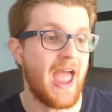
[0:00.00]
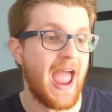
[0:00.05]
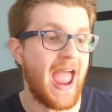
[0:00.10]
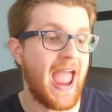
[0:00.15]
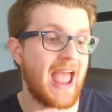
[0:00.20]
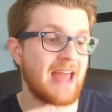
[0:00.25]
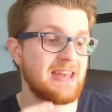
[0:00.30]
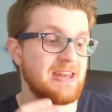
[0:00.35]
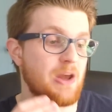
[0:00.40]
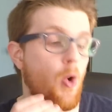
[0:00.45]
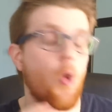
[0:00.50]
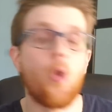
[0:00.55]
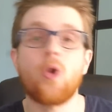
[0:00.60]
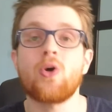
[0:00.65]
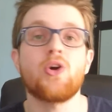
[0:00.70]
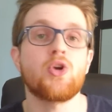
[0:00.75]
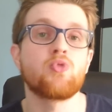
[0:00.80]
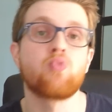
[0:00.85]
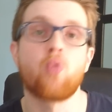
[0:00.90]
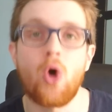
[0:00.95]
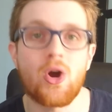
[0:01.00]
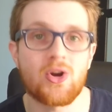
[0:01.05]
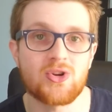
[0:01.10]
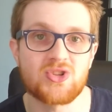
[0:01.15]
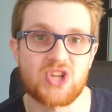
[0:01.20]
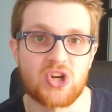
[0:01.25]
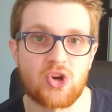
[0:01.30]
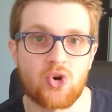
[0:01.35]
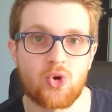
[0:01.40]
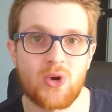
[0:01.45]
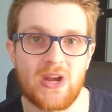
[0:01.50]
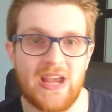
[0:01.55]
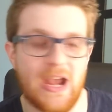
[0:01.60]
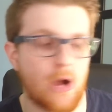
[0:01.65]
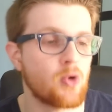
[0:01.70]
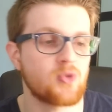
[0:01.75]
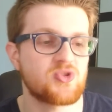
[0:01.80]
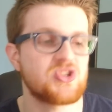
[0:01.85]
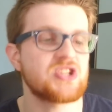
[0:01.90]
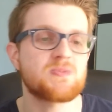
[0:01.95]
and or a Royal Decree,
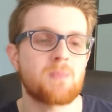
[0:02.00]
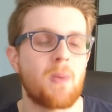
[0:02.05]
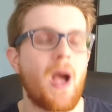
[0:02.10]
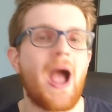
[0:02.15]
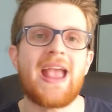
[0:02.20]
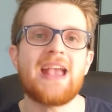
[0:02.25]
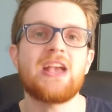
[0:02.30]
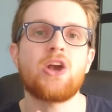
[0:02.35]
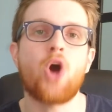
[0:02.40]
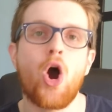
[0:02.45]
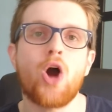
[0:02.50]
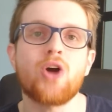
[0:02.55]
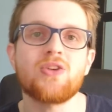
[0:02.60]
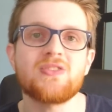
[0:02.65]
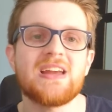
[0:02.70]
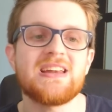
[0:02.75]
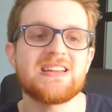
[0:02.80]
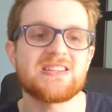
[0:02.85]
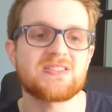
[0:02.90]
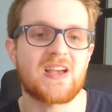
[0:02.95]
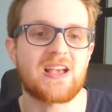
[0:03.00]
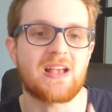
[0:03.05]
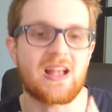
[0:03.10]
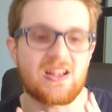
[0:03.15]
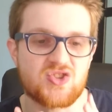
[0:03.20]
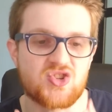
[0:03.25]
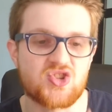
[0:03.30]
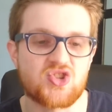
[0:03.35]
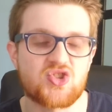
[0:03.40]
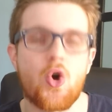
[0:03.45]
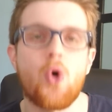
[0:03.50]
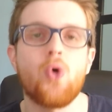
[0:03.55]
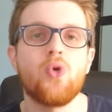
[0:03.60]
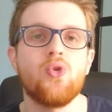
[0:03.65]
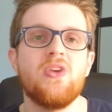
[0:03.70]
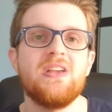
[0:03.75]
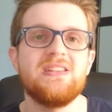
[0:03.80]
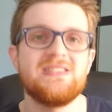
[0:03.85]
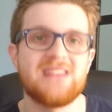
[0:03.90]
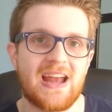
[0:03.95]
or just a card that is like
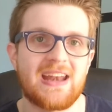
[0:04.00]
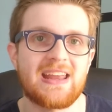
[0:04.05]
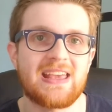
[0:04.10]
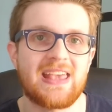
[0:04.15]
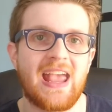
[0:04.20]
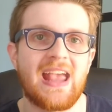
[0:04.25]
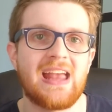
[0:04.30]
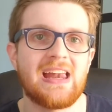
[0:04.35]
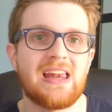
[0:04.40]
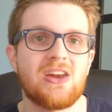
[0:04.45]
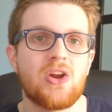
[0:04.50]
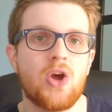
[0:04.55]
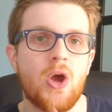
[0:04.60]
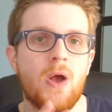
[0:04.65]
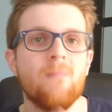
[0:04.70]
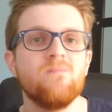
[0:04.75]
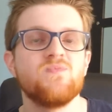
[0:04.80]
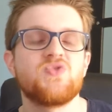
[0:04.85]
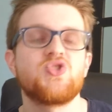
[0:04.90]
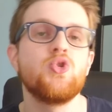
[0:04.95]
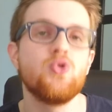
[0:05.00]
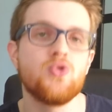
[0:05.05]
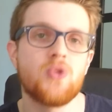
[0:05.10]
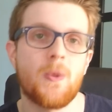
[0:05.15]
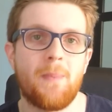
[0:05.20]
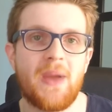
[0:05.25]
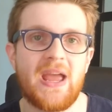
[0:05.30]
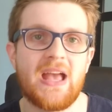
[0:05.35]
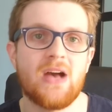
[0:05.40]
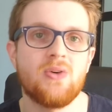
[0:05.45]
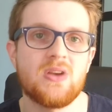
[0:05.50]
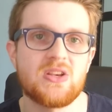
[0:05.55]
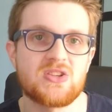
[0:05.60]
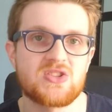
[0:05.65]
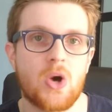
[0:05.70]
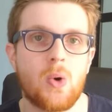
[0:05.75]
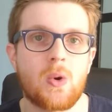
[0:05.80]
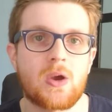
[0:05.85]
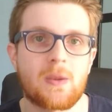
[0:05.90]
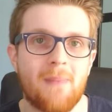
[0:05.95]
solely dedicated to the
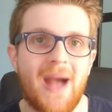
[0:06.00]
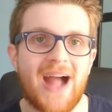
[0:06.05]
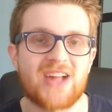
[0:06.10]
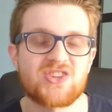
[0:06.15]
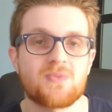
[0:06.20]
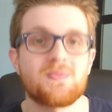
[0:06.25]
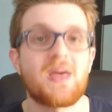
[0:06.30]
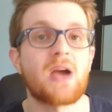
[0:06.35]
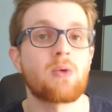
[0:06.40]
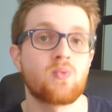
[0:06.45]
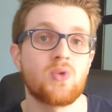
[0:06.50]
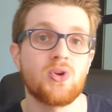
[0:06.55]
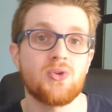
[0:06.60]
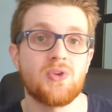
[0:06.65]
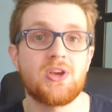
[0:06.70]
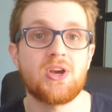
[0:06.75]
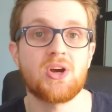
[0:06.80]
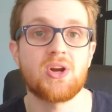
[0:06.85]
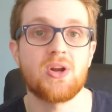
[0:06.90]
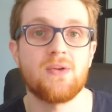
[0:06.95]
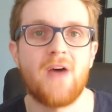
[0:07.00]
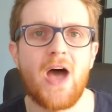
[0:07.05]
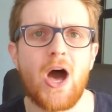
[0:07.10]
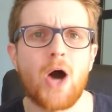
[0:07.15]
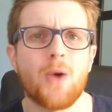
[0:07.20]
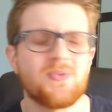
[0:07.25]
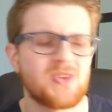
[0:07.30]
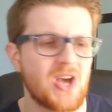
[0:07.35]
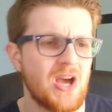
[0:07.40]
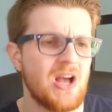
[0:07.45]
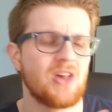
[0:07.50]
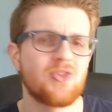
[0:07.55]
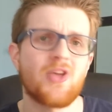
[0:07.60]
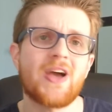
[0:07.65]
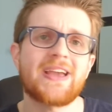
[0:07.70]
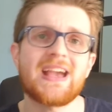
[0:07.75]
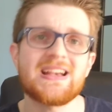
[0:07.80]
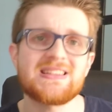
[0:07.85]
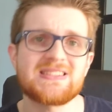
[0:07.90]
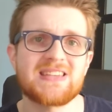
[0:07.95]
Paleozoic matchup that really could have helped.
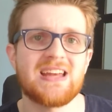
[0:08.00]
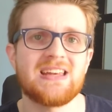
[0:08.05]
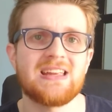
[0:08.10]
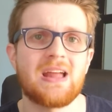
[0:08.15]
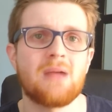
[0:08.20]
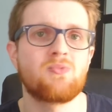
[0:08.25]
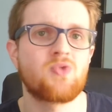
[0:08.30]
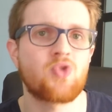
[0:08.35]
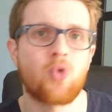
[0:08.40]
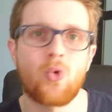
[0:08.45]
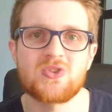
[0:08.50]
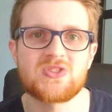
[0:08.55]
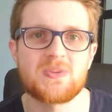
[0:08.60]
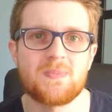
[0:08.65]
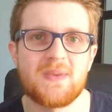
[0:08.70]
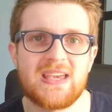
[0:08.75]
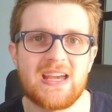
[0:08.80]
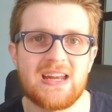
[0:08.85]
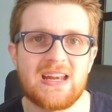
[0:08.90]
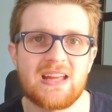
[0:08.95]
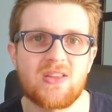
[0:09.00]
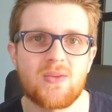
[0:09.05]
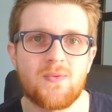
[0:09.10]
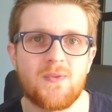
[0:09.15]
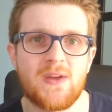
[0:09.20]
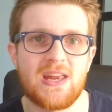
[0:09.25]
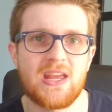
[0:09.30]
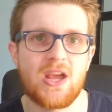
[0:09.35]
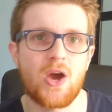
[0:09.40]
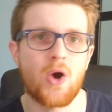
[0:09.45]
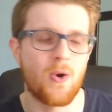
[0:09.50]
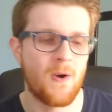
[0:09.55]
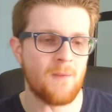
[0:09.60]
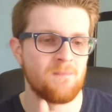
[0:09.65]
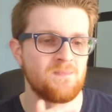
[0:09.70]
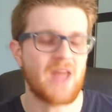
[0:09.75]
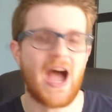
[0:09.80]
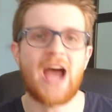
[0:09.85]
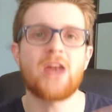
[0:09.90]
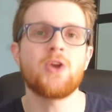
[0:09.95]
Like I said towards the beginning of the video,
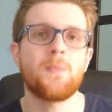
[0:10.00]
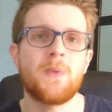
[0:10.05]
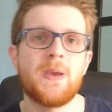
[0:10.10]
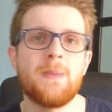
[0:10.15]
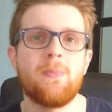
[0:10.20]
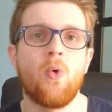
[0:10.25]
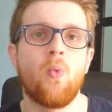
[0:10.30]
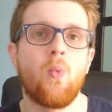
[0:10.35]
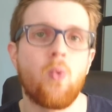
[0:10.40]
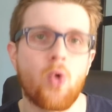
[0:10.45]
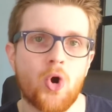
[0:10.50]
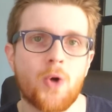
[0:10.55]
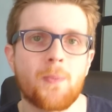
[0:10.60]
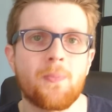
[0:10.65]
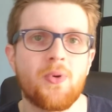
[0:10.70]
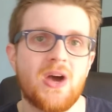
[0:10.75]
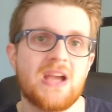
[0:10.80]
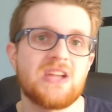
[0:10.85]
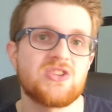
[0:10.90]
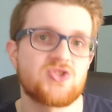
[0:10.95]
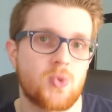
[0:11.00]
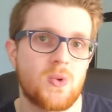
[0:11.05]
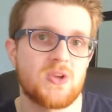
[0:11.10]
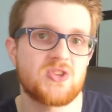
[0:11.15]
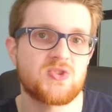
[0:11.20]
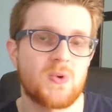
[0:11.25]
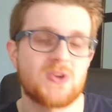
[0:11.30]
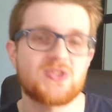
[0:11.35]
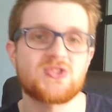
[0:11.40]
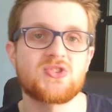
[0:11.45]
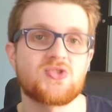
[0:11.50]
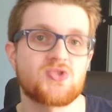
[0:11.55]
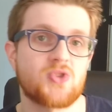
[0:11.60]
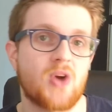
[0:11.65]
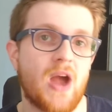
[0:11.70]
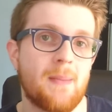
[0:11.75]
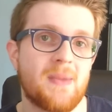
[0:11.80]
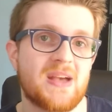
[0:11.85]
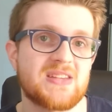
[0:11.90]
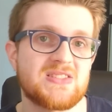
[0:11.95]
I know people were playing Twin Twisters or
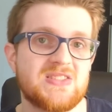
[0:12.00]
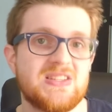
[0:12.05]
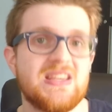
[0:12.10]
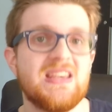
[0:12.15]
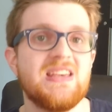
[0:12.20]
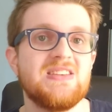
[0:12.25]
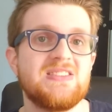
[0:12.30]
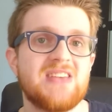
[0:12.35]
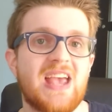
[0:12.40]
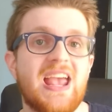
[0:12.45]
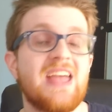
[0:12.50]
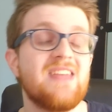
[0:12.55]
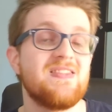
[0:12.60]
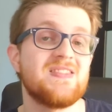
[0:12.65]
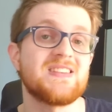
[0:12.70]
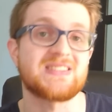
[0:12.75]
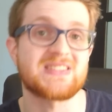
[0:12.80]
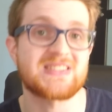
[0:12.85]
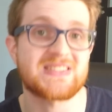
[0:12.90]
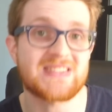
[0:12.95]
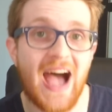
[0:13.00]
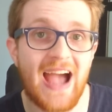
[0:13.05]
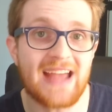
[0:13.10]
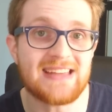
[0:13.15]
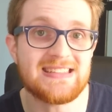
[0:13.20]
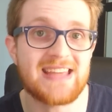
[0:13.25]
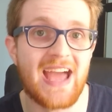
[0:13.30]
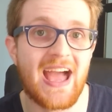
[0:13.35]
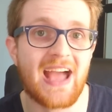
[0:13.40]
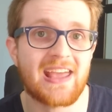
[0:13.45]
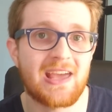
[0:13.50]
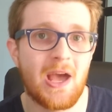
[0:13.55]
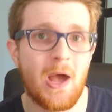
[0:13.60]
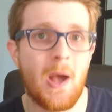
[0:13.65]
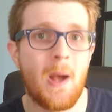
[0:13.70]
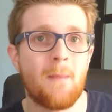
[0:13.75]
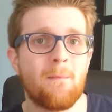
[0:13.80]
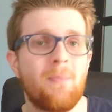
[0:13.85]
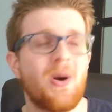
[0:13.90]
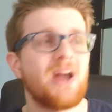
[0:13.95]
MSTs in the side deck,
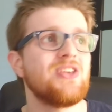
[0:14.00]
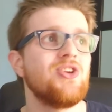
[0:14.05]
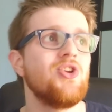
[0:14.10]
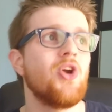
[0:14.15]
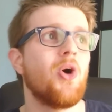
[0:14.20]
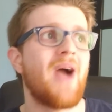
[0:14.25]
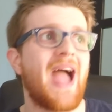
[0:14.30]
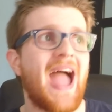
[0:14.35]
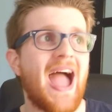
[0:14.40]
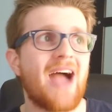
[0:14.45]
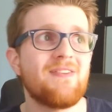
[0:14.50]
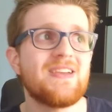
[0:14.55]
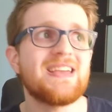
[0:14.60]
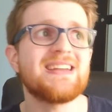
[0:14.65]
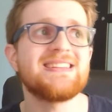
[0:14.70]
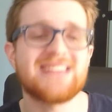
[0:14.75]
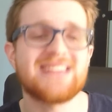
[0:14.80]
but you know, having a